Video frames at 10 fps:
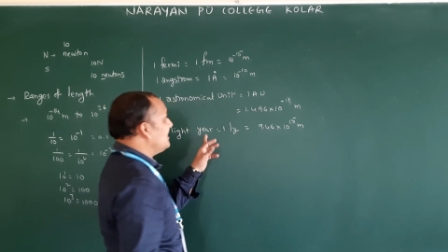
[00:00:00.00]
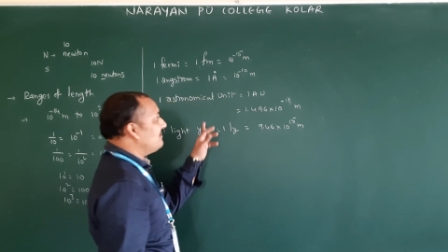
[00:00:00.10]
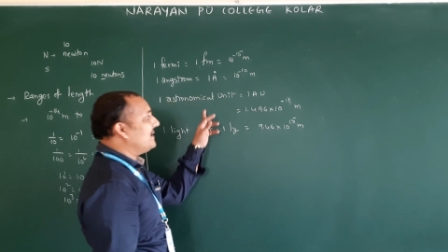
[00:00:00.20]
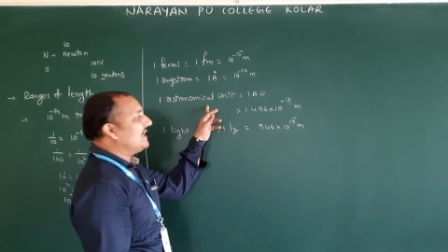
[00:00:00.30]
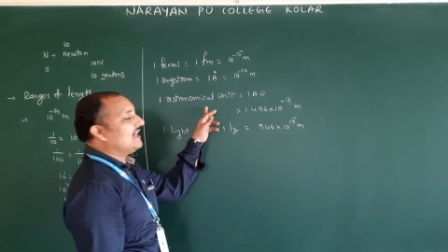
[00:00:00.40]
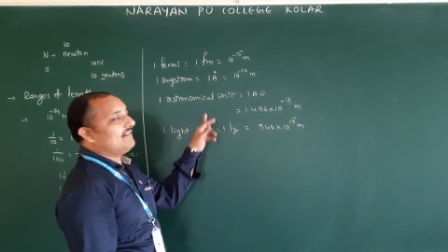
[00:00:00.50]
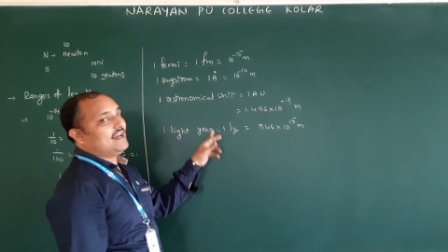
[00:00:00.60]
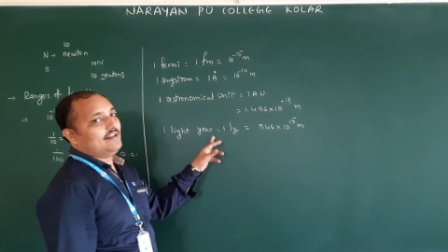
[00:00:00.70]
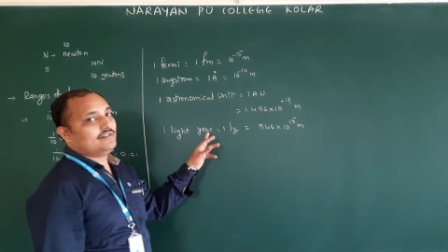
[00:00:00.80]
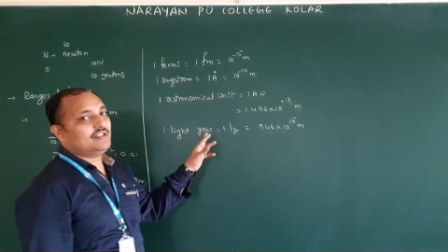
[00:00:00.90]
are bigger
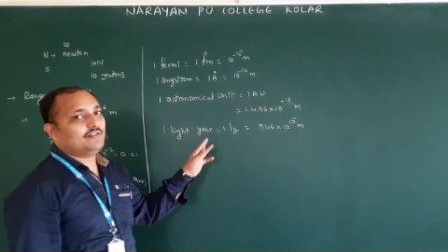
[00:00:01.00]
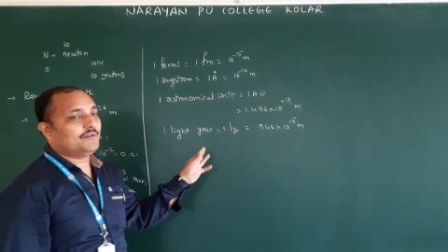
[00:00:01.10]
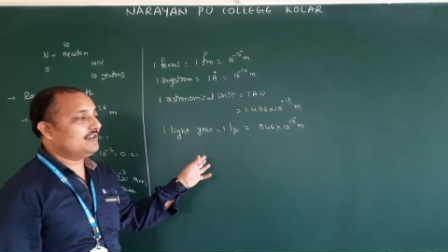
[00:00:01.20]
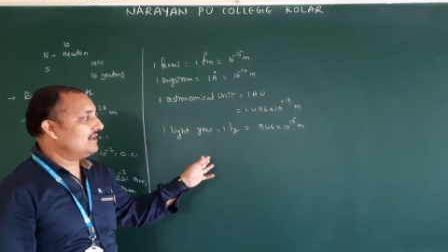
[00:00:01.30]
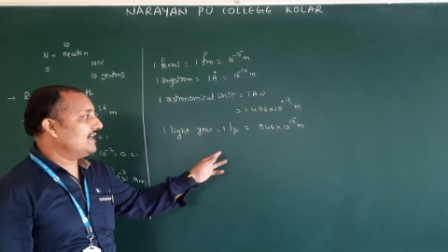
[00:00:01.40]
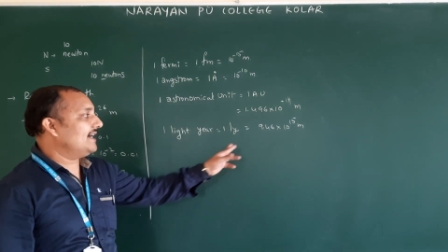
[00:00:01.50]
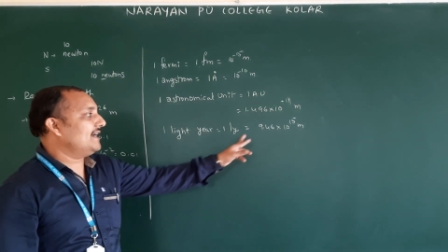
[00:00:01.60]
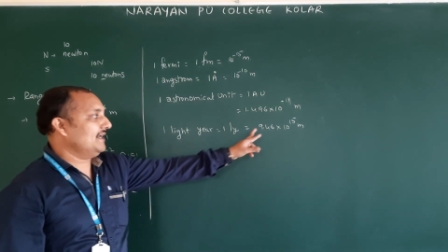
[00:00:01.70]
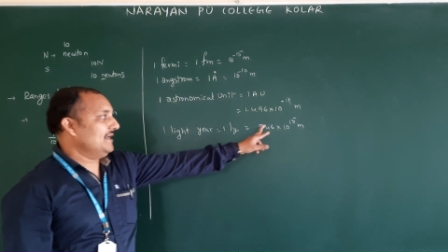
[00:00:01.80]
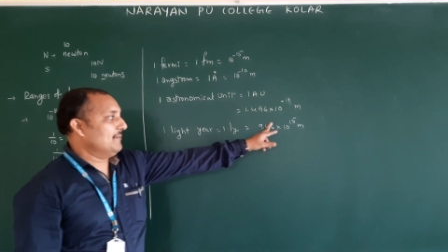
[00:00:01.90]
values. Therefore you will
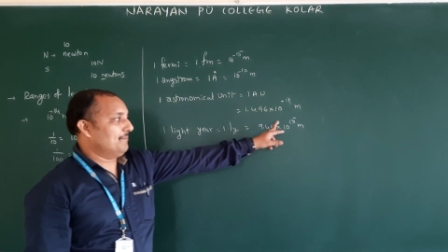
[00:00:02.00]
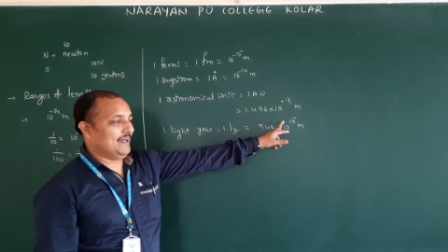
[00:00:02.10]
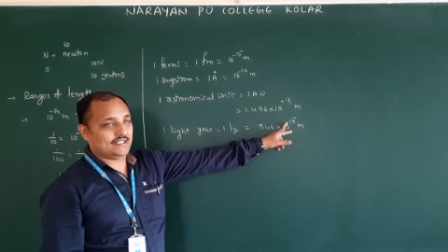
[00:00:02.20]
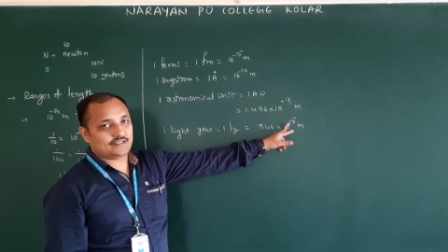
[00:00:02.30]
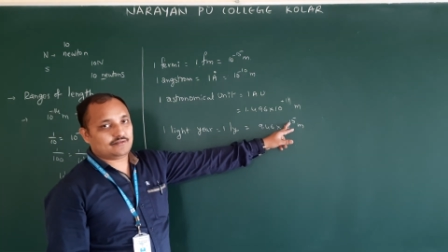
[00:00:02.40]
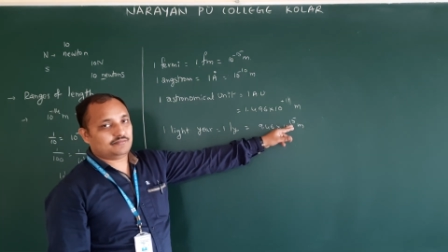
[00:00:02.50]
get plus.